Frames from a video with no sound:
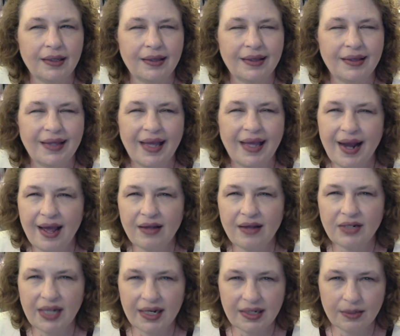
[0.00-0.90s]
that
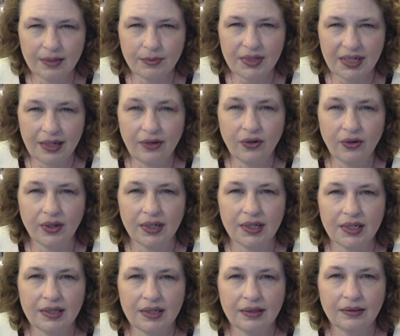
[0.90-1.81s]
house had some
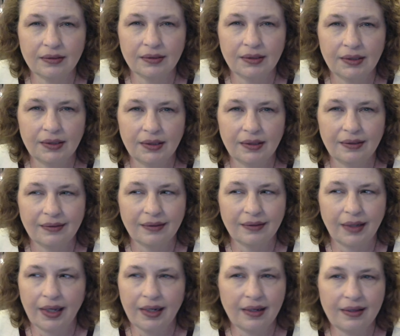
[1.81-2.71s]
secrets.
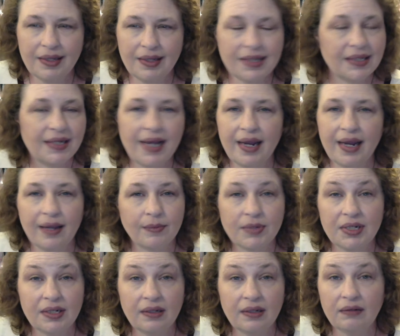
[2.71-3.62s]
And to this day, I'm
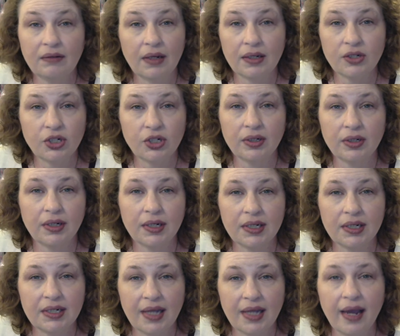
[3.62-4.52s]
still not sure
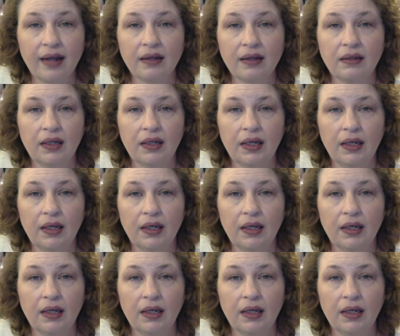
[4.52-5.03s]
exactly